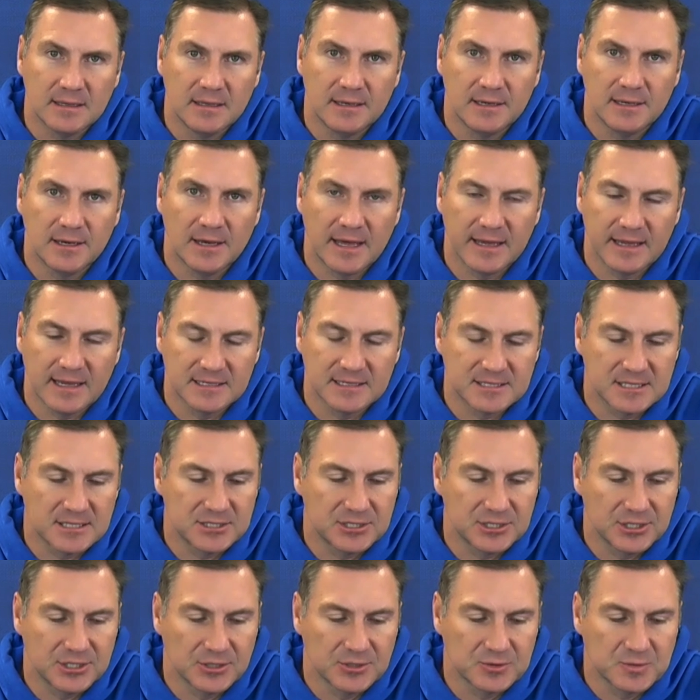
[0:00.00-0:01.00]
You know, I guess
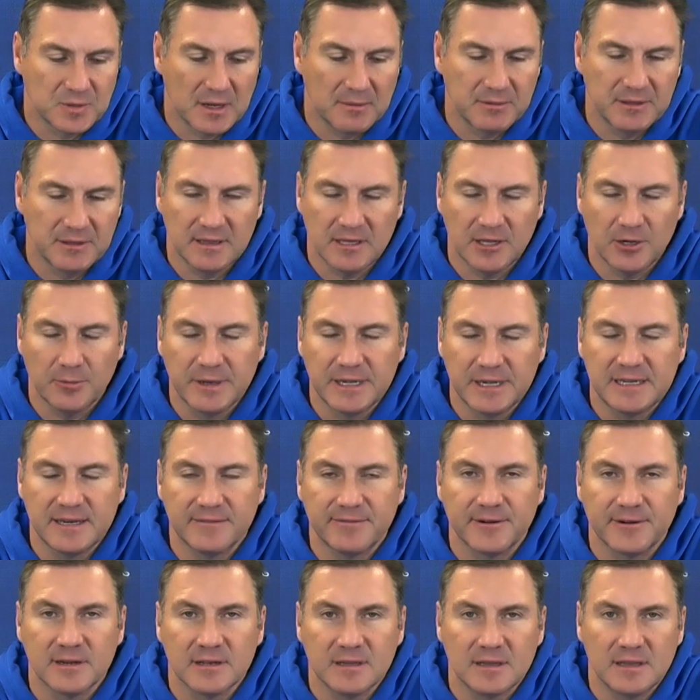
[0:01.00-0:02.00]
this year is probably a little bit
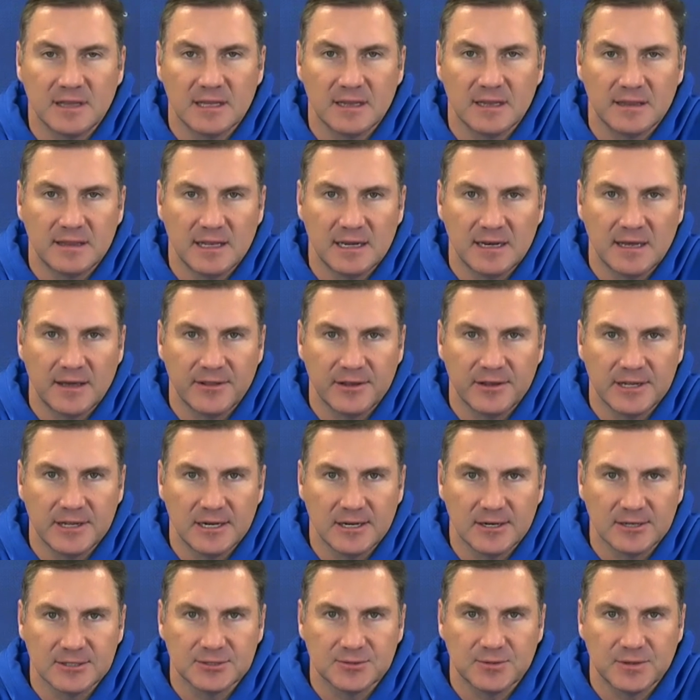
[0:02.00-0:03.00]
different than other
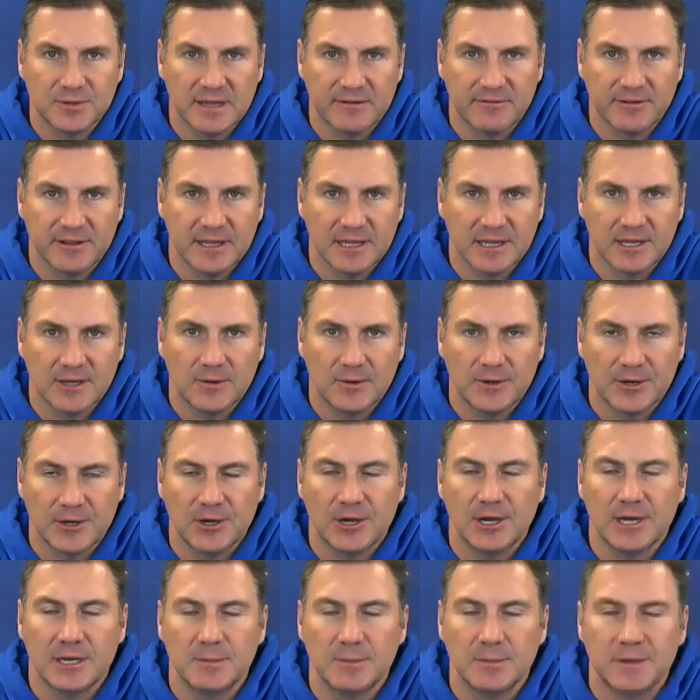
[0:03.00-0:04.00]
years with everything going
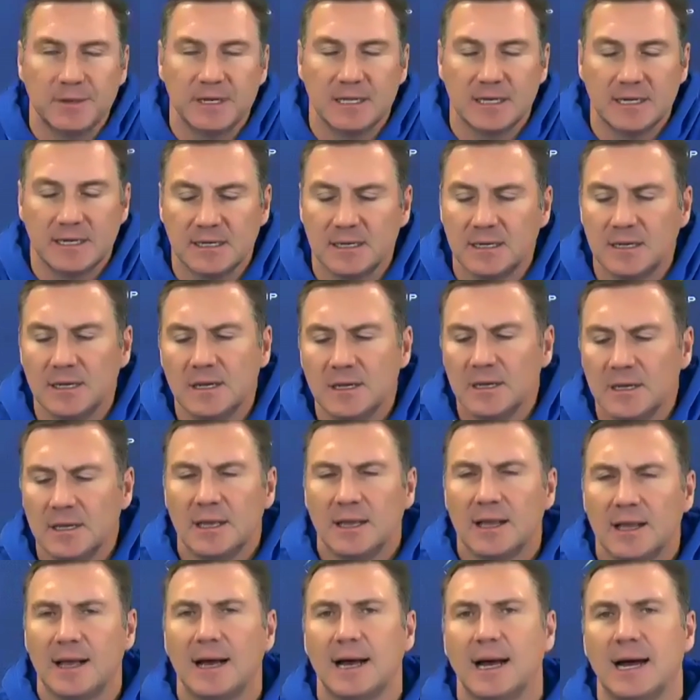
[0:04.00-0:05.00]
on. But
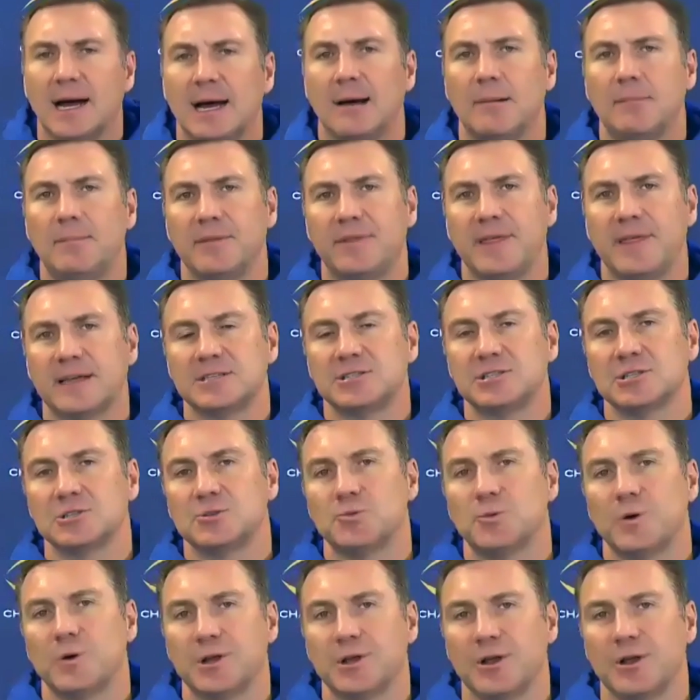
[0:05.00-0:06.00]
that's
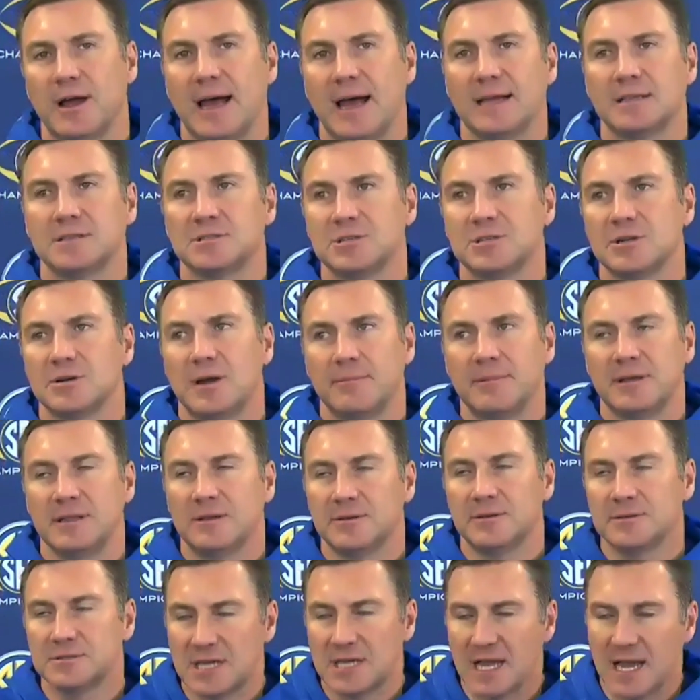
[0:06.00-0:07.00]
just where you're at. So, I mean,
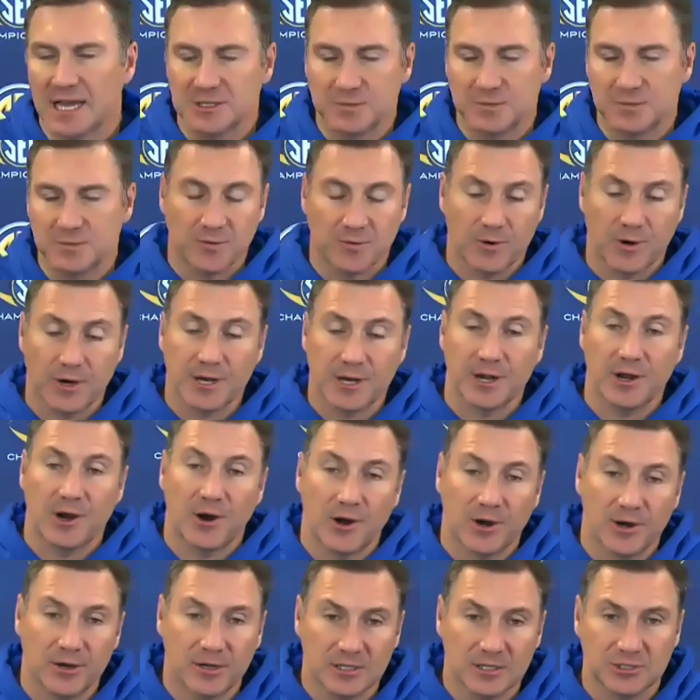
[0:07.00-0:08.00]
those guys have been working
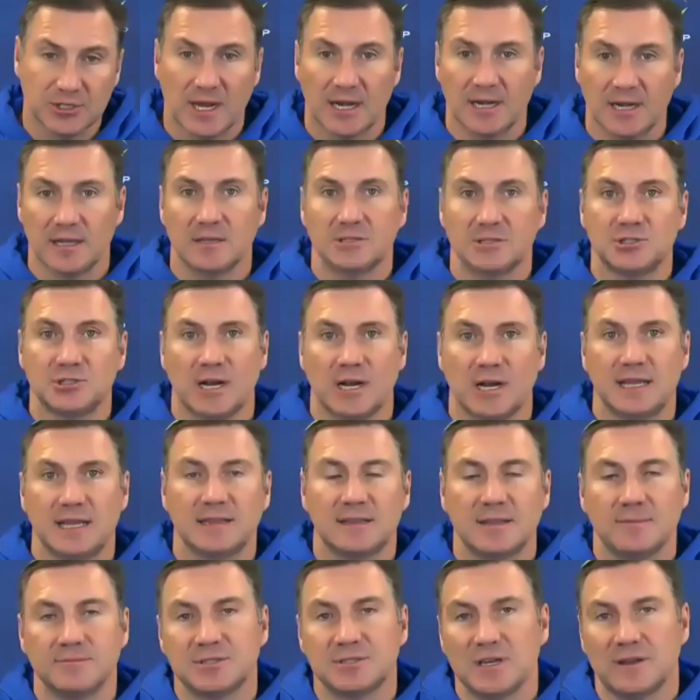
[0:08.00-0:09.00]
hard to try to
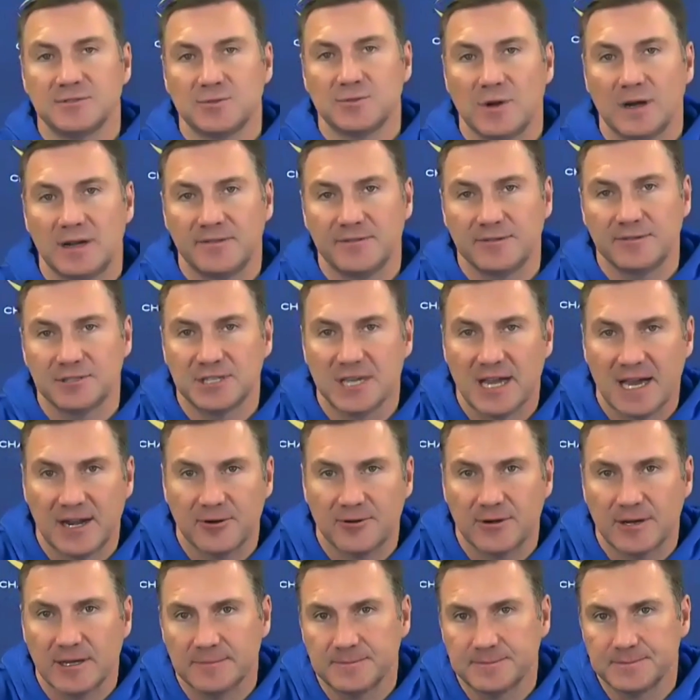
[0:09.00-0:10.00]
get themselves ready for
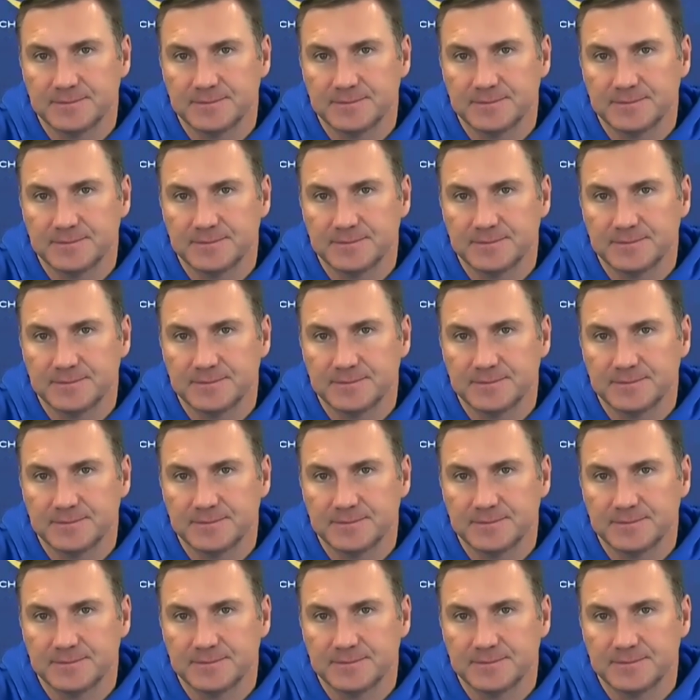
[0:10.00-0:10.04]
Saturday.